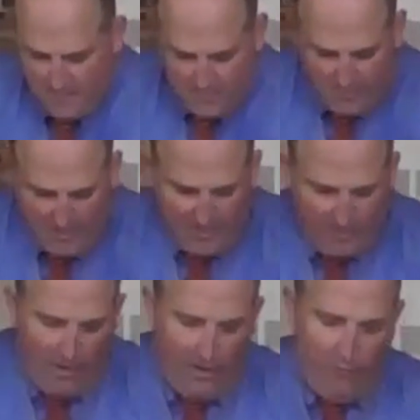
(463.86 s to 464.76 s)
So getting
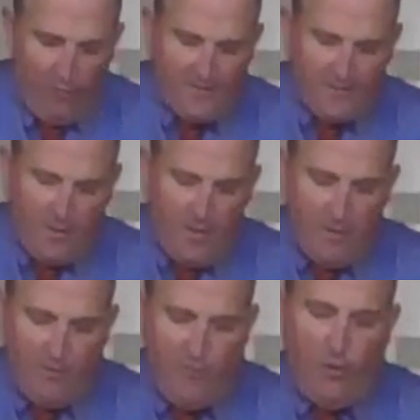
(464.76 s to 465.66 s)
ready for
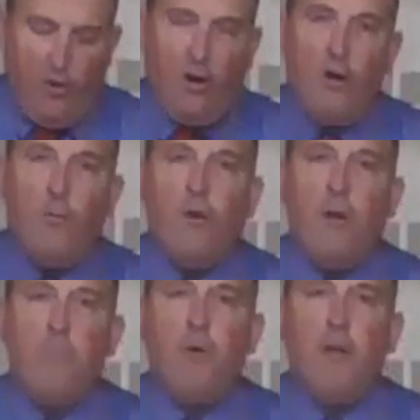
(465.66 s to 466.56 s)
experiment 4, we're
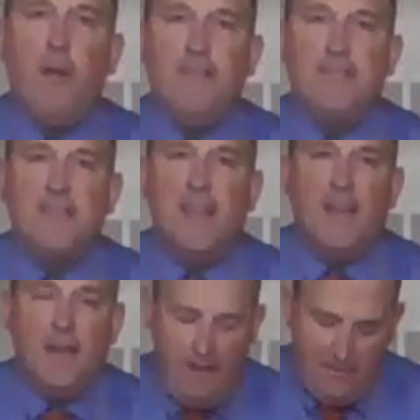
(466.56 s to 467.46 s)
to put zinc,